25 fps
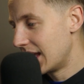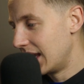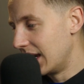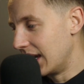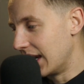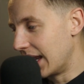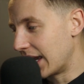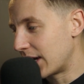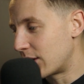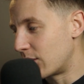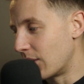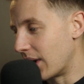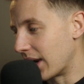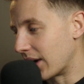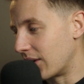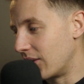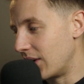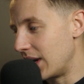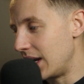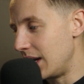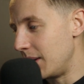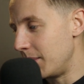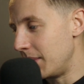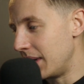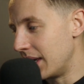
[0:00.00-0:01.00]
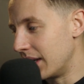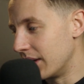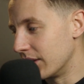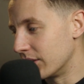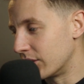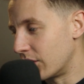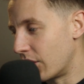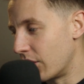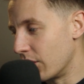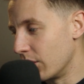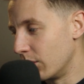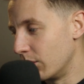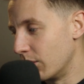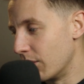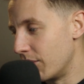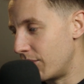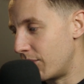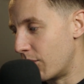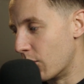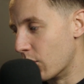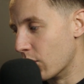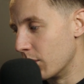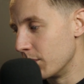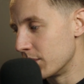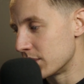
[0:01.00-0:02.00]
Like Gregory, he made internal
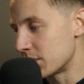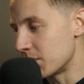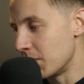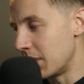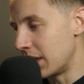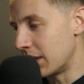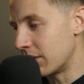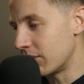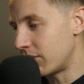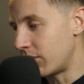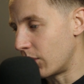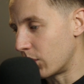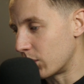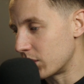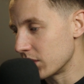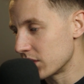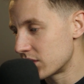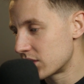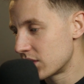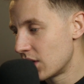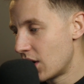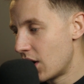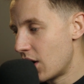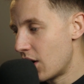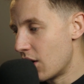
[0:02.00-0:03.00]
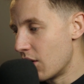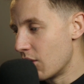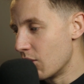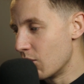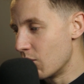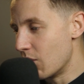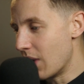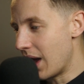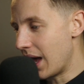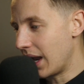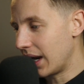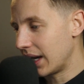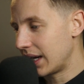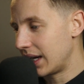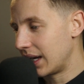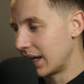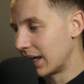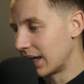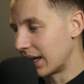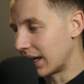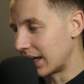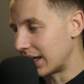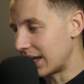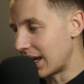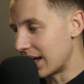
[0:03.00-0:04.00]
reform his main focus,
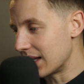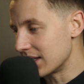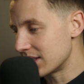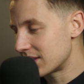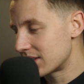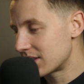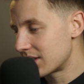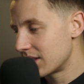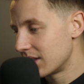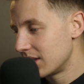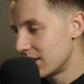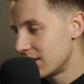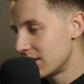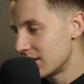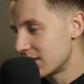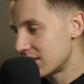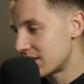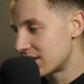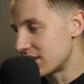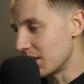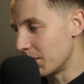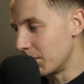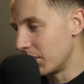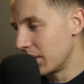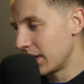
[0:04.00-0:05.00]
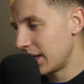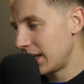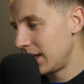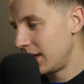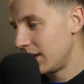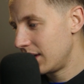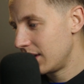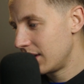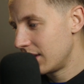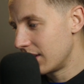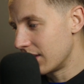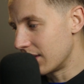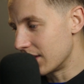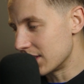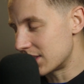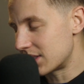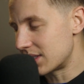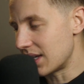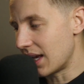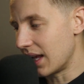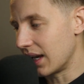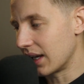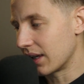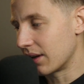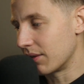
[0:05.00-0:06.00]
rallying against simony, the
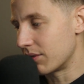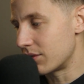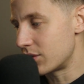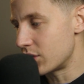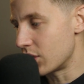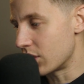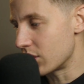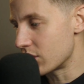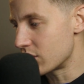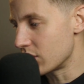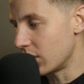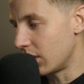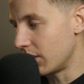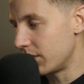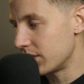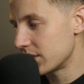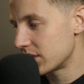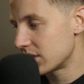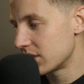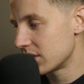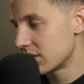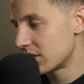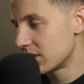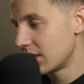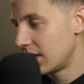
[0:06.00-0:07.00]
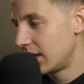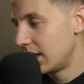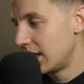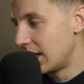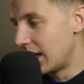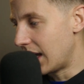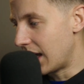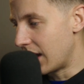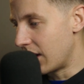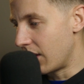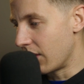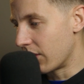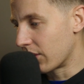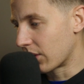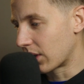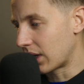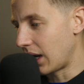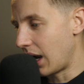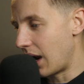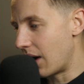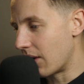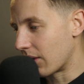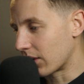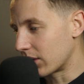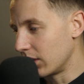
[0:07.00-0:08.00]
selling of church offices, and other
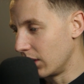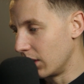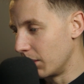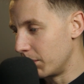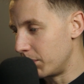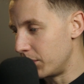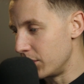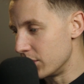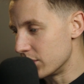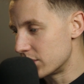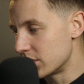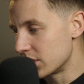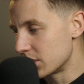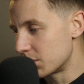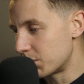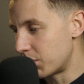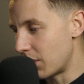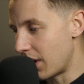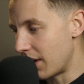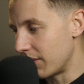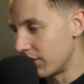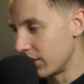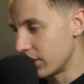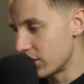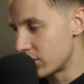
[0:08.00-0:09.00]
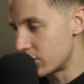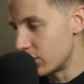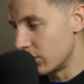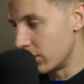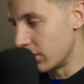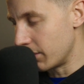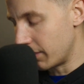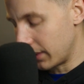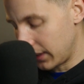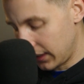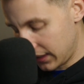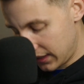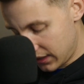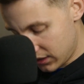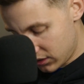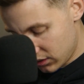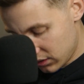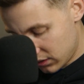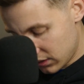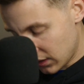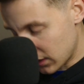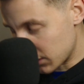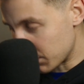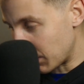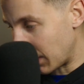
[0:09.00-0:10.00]
clerical abuses prevalent during the Middle
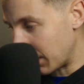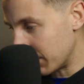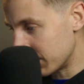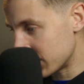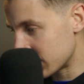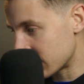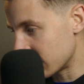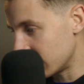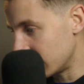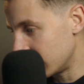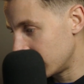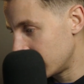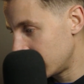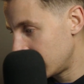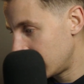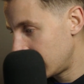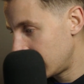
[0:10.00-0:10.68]
Ages. I spot myself.